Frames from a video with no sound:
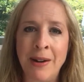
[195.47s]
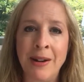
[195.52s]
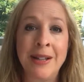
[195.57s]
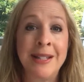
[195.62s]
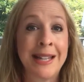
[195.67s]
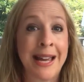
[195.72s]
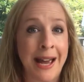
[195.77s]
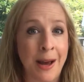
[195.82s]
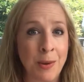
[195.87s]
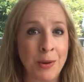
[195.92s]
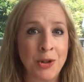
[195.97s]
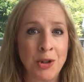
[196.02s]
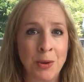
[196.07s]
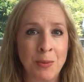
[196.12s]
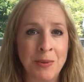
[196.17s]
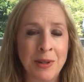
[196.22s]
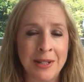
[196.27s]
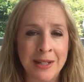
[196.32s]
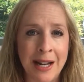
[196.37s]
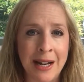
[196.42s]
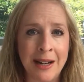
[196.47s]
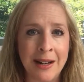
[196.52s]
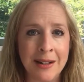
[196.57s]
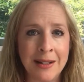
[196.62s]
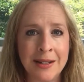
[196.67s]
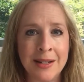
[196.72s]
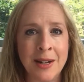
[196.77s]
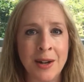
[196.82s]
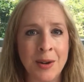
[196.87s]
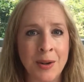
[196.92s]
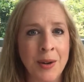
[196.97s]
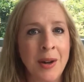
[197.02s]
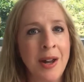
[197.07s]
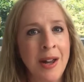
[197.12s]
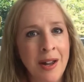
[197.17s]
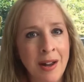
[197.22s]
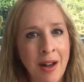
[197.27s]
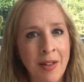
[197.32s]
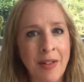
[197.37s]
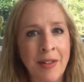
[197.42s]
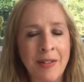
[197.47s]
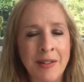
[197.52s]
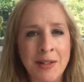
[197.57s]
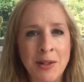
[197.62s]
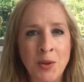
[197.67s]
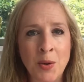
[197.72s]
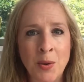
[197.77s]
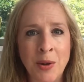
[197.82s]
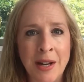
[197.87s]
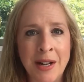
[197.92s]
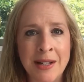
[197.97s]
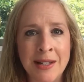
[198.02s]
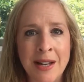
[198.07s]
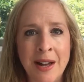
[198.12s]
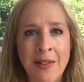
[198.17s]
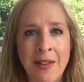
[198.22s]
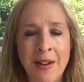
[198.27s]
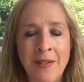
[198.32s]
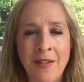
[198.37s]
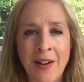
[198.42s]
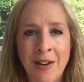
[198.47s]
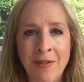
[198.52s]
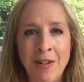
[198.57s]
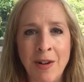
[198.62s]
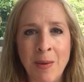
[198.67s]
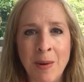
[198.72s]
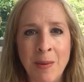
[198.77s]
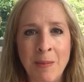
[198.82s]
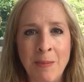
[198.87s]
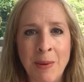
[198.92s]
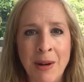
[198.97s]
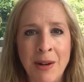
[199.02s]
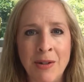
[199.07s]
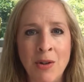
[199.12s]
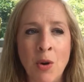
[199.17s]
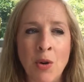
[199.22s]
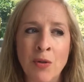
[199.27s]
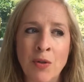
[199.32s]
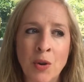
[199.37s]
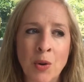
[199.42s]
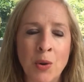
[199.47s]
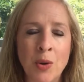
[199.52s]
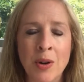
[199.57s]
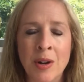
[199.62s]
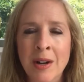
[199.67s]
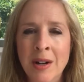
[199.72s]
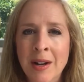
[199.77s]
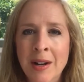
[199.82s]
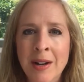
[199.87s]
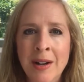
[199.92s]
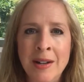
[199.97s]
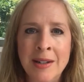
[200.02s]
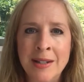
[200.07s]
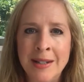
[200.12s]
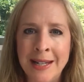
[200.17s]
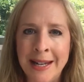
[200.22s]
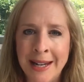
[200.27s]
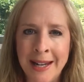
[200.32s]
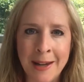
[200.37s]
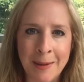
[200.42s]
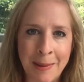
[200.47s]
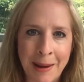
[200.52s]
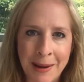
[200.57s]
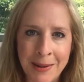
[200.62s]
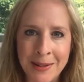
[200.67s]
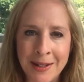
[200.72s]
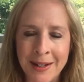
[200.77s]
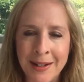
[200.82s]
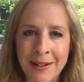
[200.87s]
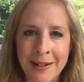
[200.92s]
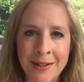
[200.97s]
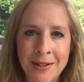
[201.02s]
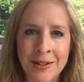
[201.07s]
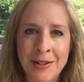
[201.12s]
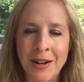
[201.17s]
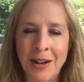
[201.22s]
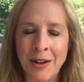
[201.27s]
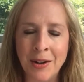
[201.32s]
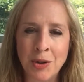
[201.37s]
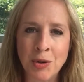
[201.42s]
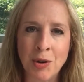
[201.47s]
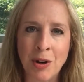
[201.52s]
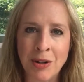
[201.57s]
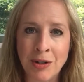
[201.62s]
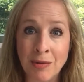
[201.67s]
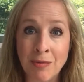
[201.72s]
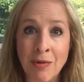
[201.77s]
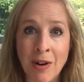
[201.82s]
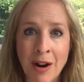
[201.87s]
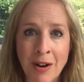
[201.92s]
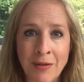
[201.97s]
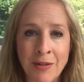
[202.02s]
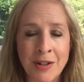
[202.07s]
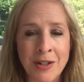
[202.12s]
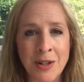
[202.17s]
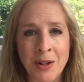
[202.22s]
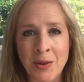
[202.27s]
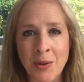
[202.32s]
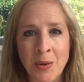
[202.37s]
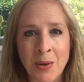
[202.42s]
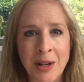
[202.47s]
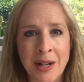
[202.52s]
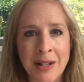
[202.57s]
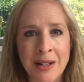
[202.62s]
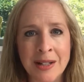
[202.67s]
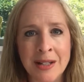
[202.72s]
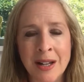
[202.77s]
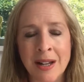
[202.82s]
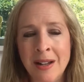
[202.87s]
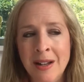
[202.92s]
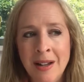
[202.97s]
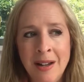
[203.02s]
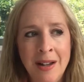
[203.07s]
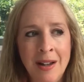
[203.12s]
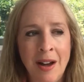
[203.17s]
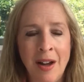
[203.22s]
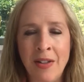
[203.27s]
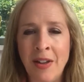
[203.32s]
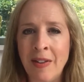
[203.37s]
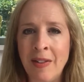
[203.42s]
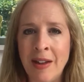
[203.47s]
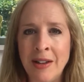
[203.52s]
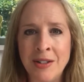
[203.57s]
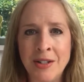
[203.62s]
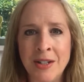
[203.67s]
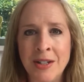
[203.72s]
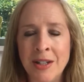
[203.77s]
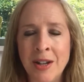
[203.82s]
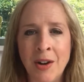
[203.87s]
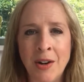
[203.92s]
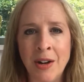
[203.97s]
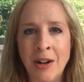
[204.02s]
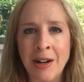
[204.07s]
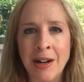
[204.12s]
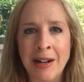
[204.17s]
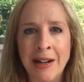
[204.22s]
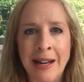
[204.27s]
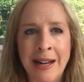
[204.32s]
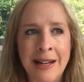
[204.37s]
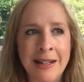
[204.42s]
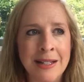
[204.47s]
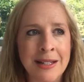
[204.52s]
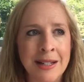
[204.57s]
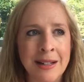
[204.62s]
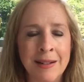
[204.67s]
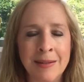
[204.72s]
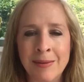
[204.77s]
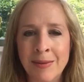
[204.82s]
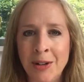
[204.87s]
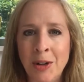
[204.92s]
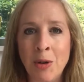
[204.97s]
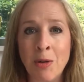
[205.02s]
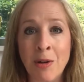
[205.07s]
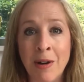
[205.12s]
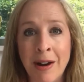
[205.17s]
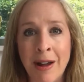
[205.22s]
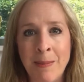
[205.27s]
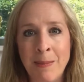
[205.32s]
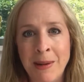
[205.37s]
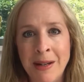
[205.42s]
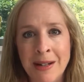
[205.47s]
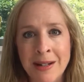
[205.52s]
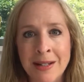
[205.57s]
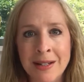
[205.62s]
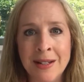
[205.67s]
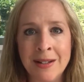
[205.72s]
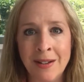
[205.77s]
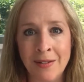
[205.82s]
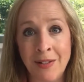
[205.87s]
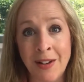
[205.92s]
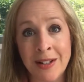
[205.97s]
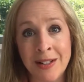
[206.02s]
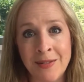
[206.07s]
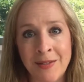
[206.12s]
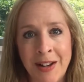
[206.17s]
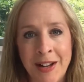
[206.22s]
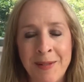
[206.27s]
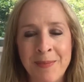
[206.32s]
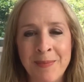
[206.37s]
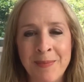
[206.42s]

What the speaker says: It's our job to sell it. So I think there's an audience out there for everyone, but not if you're sneaky about it and try to write for a certain audience. I think that's just only going to lead to your unhappiness, effectively.